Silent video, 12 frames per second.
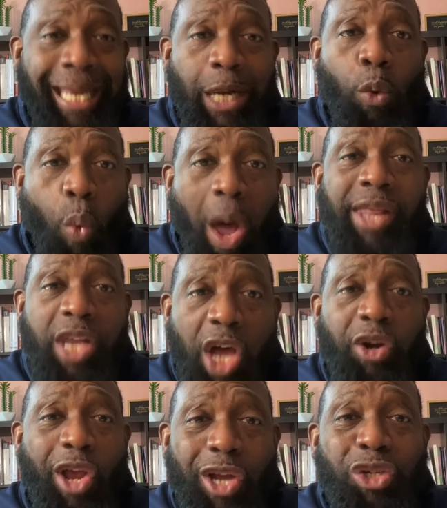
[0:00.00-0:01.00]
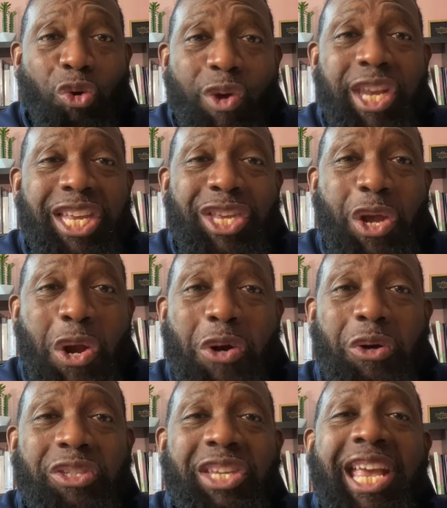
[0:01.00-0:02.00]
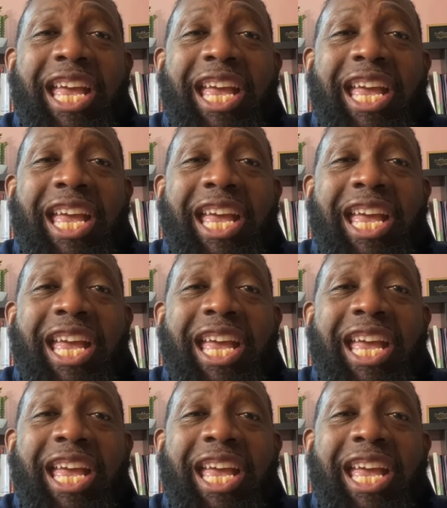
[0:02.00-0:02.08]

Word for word: in 120 years,